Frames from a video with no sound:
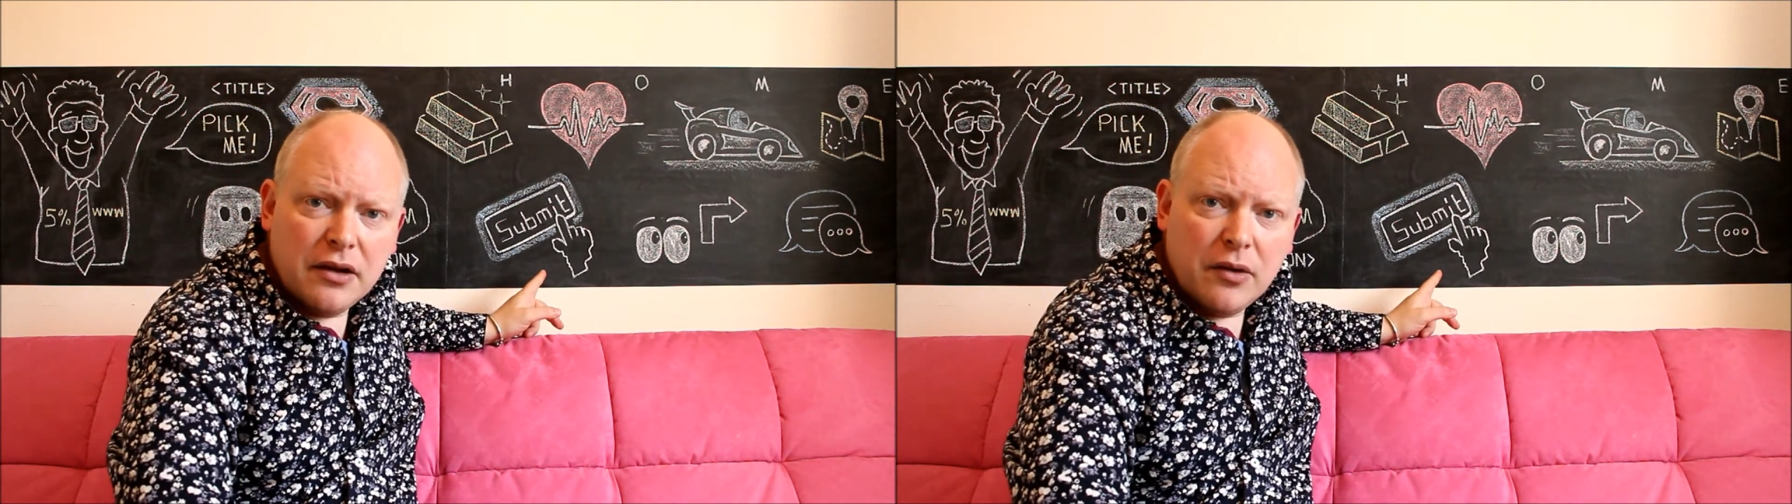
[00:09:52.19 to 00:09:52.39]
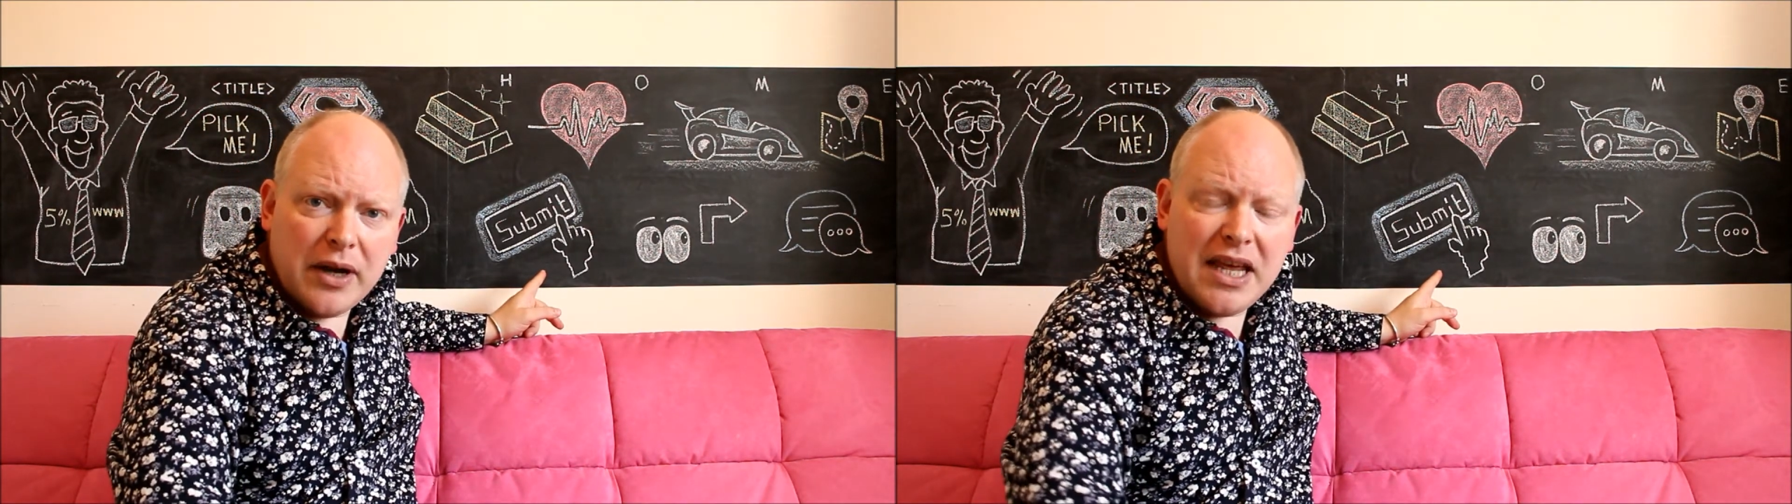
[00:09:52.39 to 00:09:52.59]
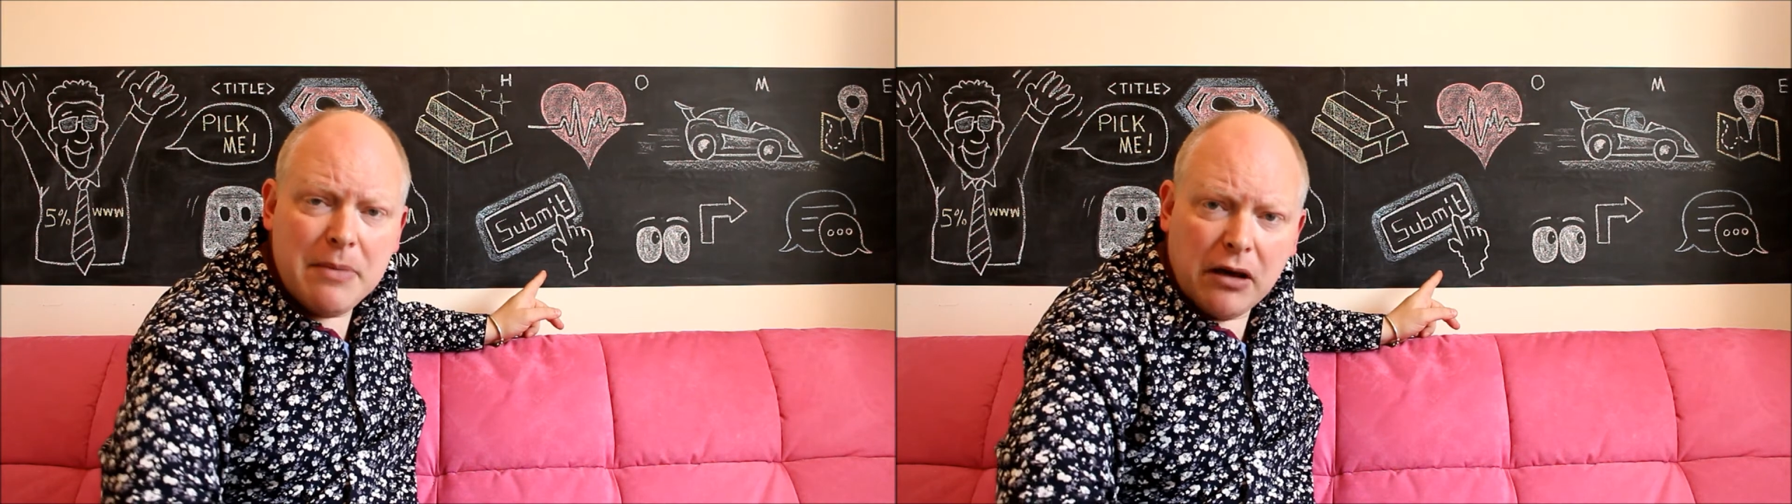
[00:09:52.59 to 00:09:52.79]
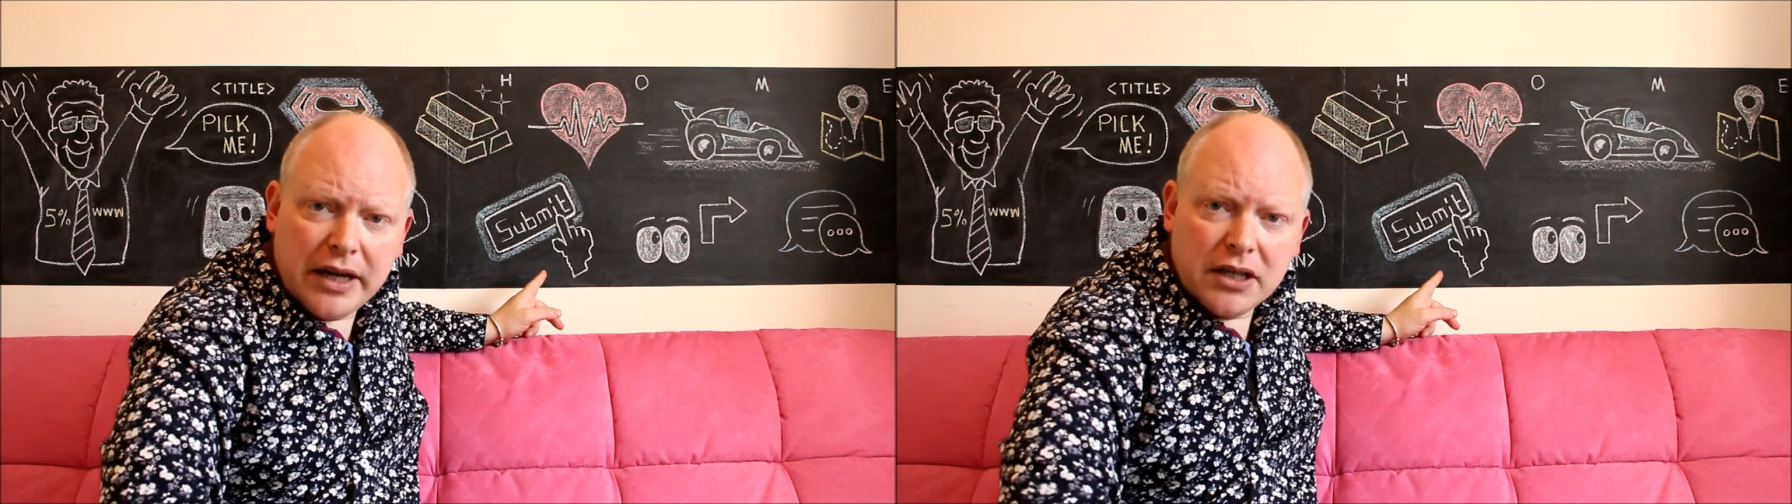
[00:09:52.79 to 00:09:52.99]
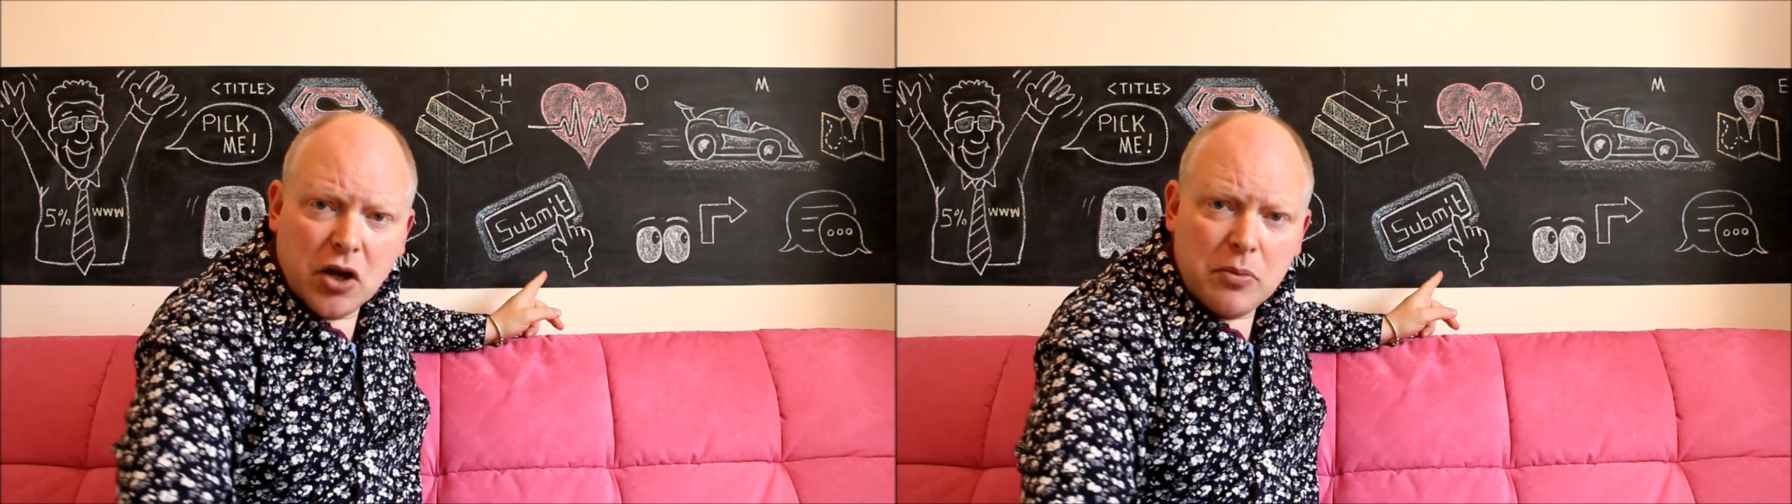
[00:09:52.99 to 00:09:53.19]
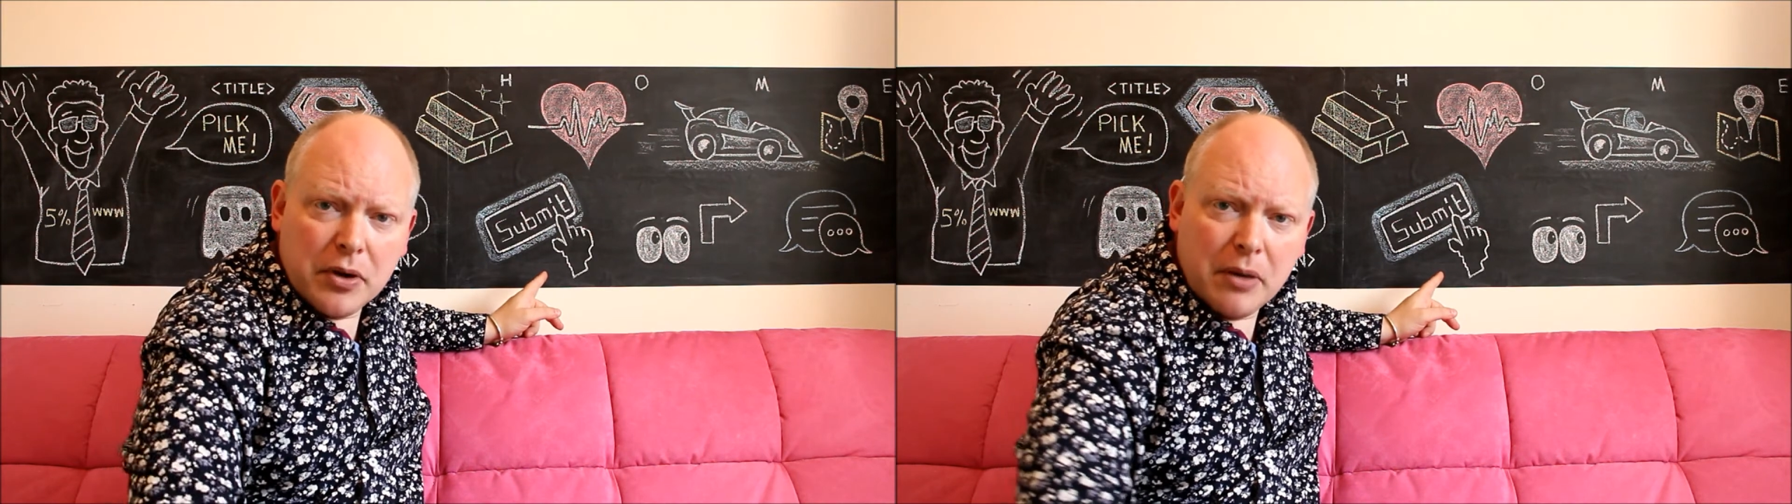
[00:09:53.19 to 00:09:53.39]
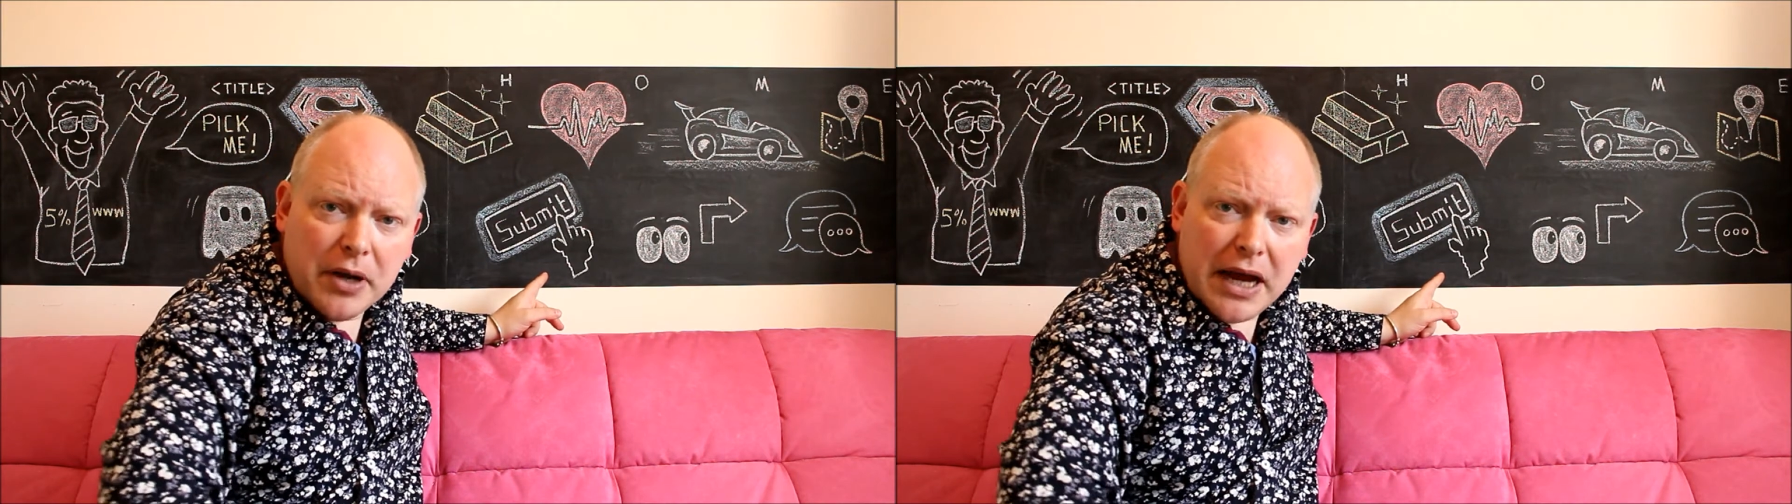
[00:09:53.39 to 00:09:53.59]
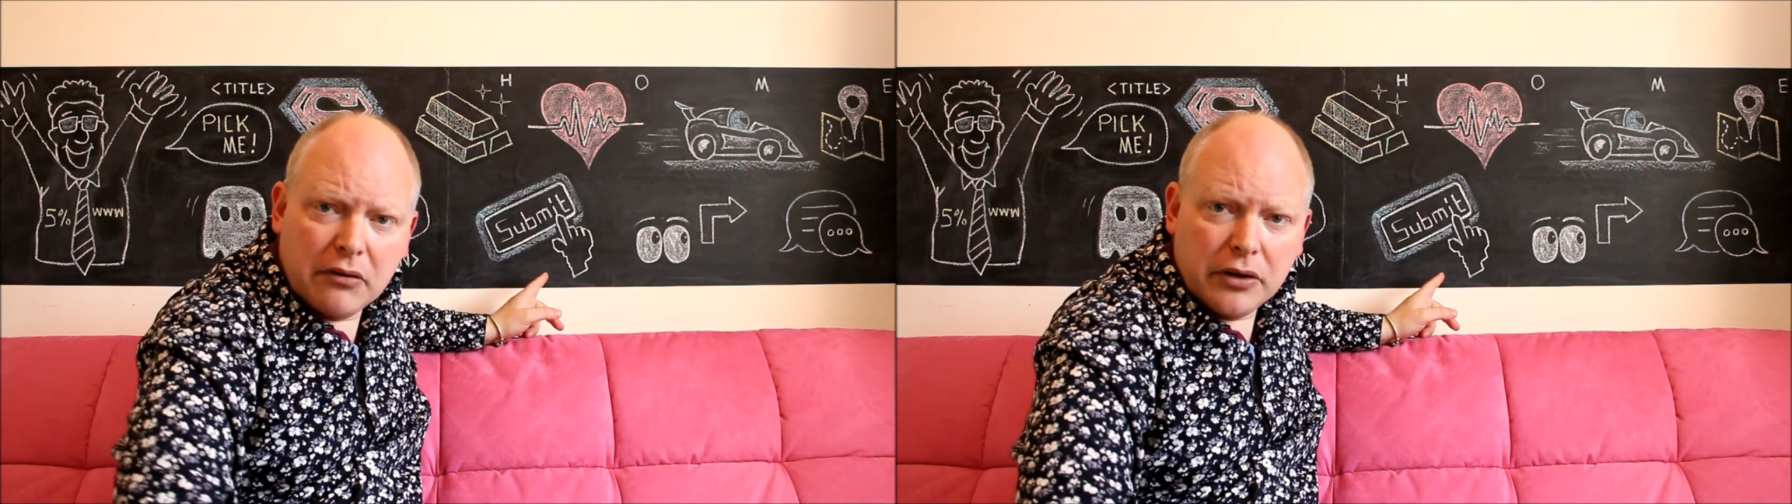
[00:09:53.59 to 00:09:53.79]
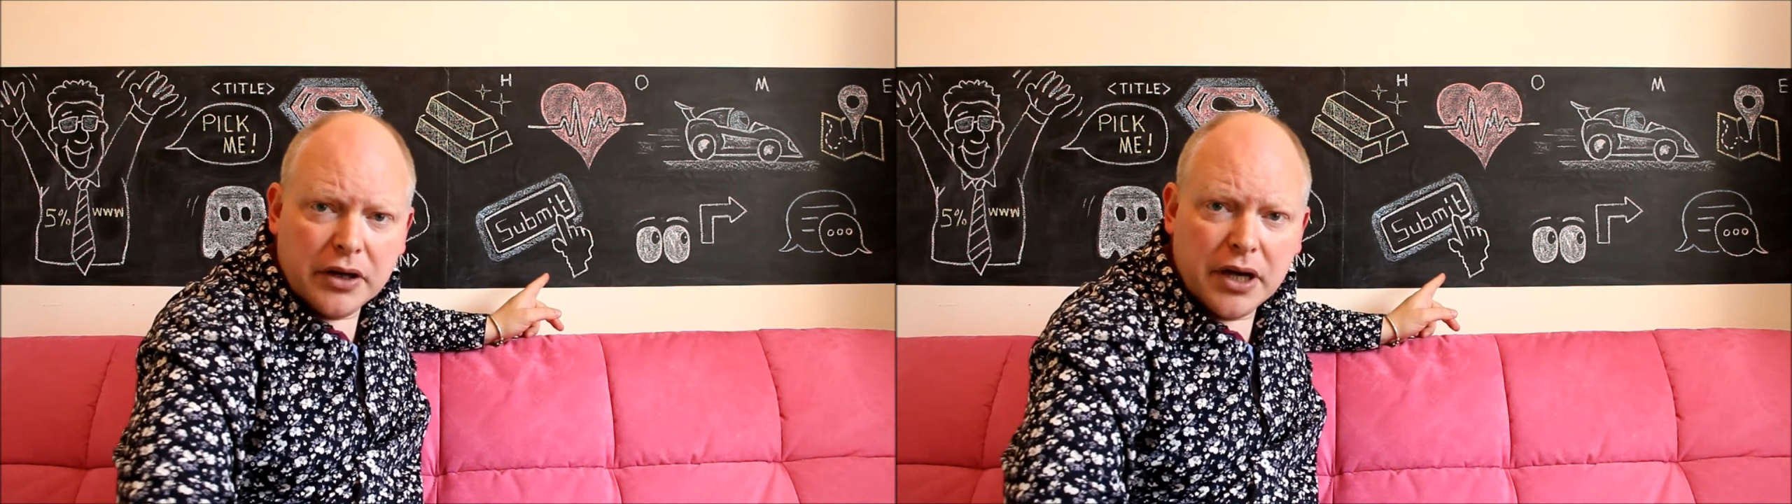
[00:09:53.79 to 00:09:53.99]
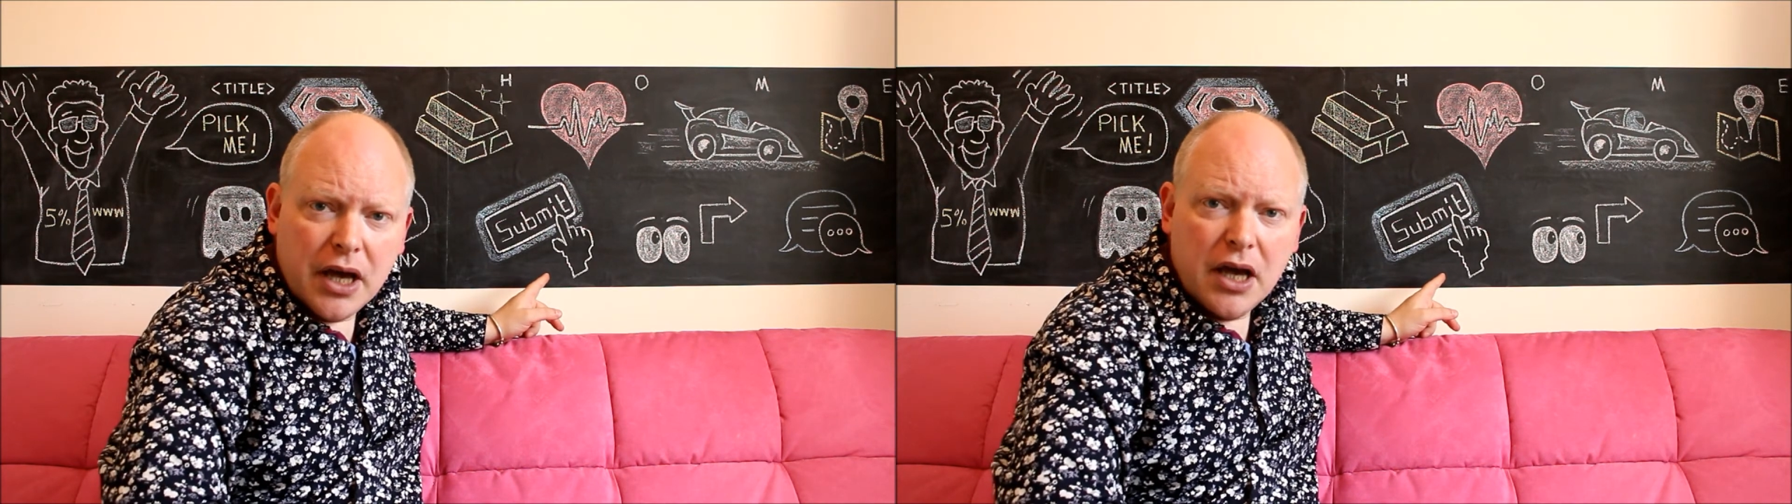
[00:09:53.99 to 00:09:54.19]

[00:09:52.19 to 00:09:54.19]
When email links open up in Outlook,